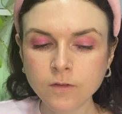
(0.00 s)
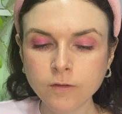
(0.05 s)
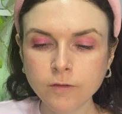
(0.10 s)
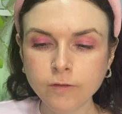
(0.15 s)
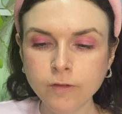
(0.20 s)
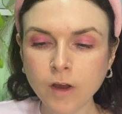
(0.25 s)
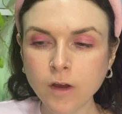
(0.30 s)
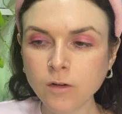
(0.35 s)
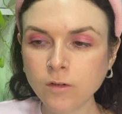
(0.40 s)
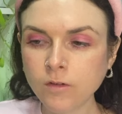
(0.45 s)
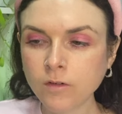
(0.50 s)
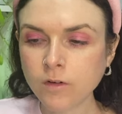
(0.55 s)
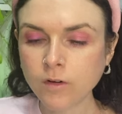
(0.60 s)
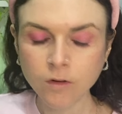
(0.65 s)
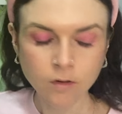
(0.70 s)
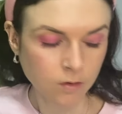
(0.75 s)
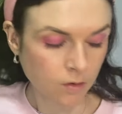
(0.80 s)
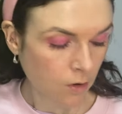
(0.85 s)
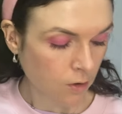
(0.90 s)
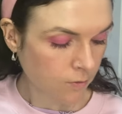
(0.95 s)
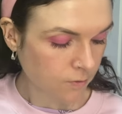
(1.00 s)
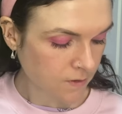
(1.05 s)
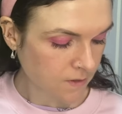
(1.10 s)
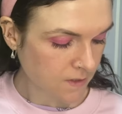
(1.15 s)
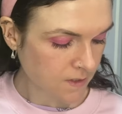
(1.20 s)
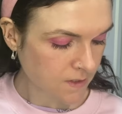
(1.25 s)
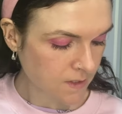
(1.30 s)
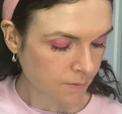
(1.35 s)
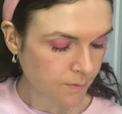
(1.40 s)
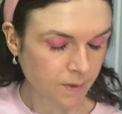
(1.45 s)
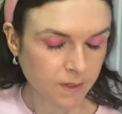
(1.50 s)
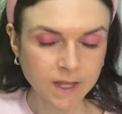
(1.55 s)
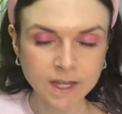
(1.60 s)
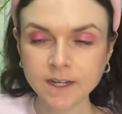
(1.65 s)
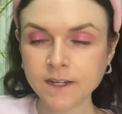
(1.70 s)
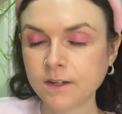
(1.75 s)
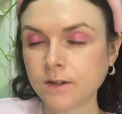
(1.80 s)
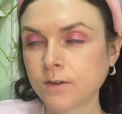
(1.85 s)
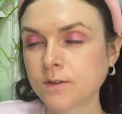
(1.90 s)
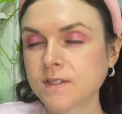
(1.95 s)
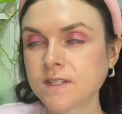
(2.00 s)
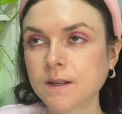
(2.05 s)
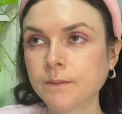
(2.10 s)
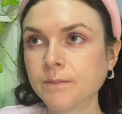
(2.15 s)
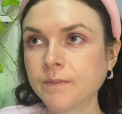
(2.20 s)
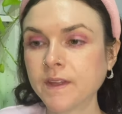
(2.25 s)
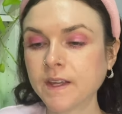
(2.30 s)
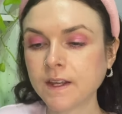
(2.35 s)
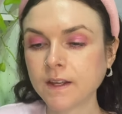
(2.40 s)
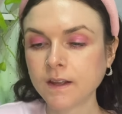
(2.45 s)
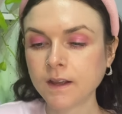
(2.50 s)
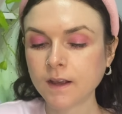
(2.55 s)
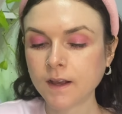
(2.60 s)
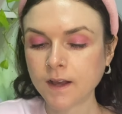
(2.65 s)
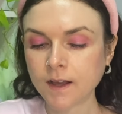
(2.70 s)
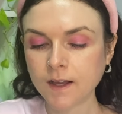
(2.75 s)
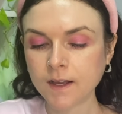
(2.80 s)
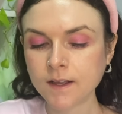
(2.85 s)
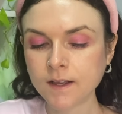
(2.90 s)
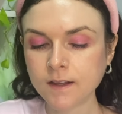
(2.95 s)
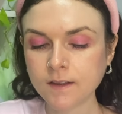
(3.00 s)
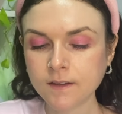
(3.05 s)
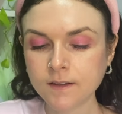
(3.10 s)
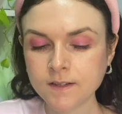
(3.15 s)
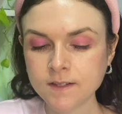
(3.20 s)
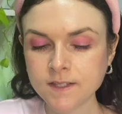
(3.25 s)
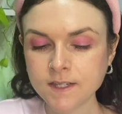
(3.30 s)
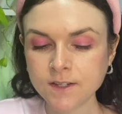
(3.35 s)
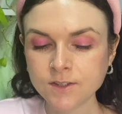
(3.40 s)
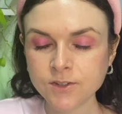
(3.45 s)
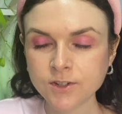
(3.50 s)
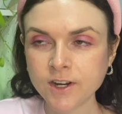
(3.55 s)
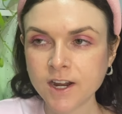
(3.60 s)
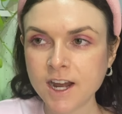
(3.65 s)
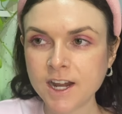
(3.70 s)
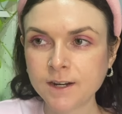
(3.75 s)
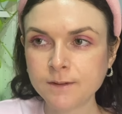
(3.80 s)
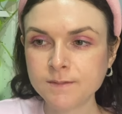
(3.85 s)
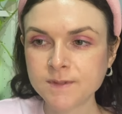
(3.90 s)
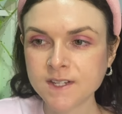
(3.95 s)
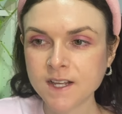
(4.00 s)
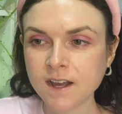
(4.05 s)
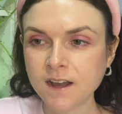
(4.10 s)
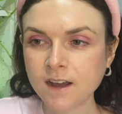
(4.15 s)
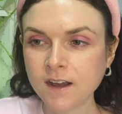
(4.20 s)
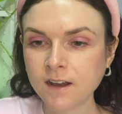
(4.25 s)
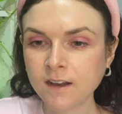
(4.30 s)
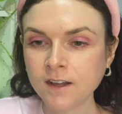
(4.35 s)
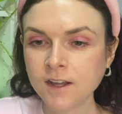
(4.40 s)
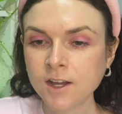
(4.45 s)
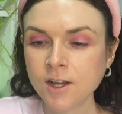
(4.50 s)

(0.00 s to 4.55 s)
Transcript: felt overstimulated or something, uh, sensory items are